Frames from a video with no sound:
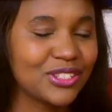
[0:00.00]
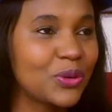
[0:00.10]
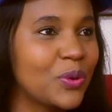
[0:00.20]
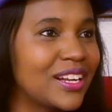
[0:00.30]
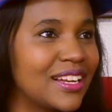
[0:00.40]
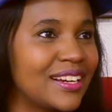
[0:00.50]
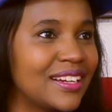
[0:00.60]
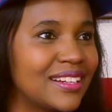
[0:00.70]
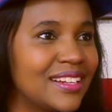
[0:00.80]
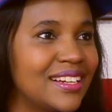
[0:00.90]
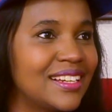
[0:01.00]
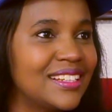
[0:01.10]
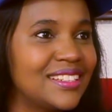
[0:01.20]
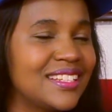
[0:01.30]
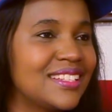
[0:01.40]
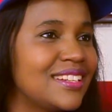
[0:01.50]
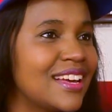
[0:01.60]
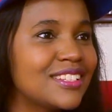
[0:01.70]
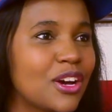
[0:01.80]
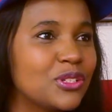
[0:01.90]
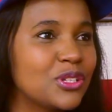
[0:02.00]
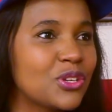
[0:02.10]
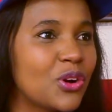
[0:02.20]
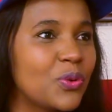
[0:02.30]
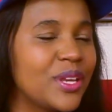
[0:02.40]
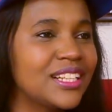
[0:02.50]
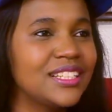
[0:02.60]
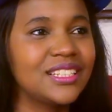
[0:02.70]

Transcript: quick learner. She's learned how to talk quickly,